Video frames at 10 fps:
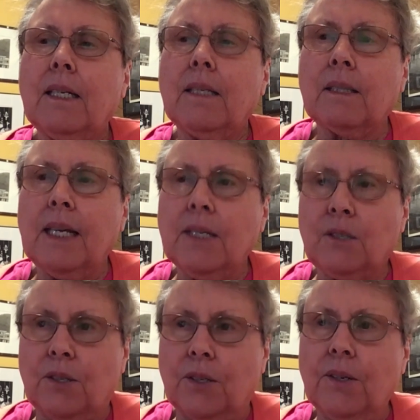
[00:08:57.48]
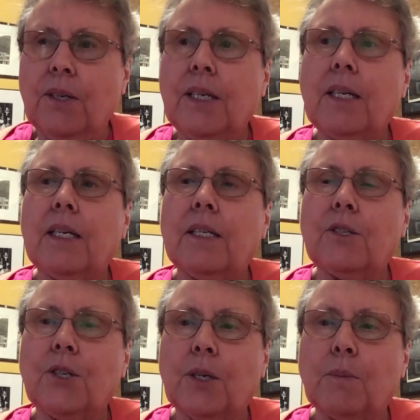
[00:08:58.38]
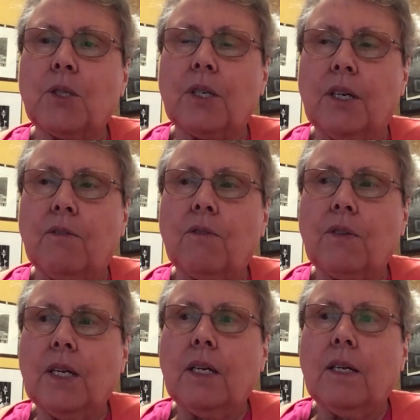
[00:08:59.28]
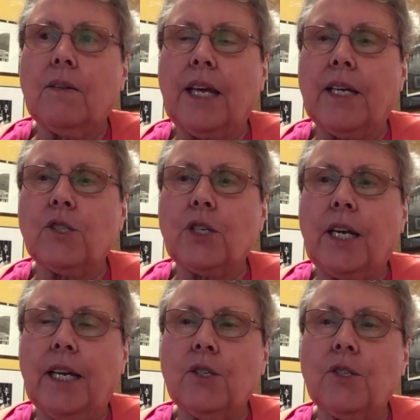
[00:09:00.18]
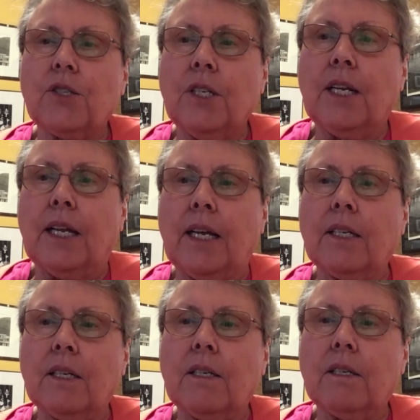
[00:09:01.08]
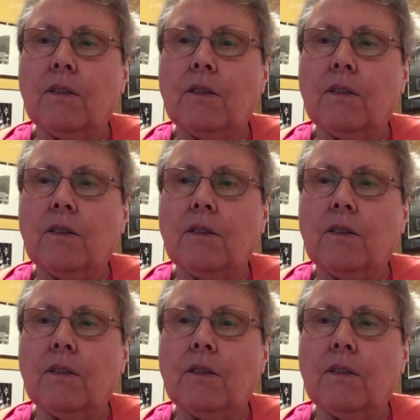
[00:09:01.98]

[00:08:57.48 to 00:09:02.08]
lesser in terms of the education and